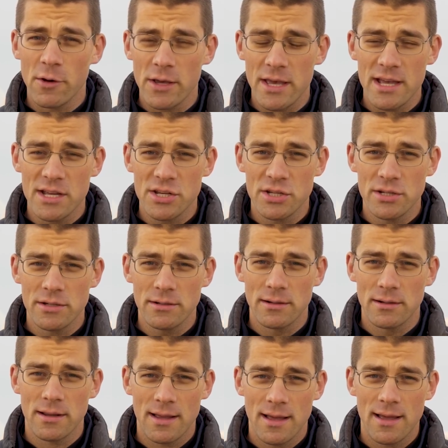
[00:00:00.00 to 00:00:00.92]
vocation,
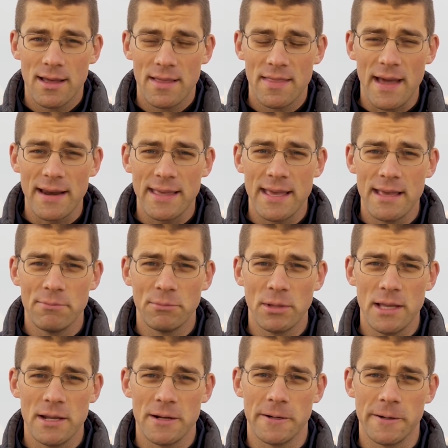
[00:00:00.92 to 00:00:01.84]
that came
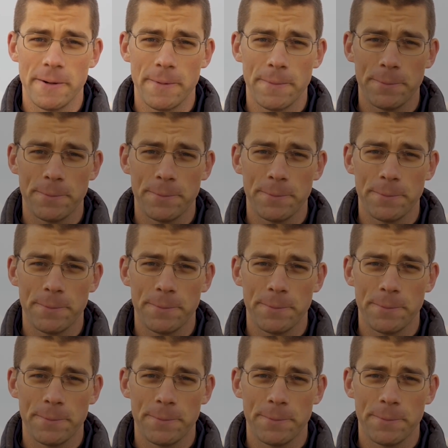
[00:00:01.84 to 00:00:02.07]
later.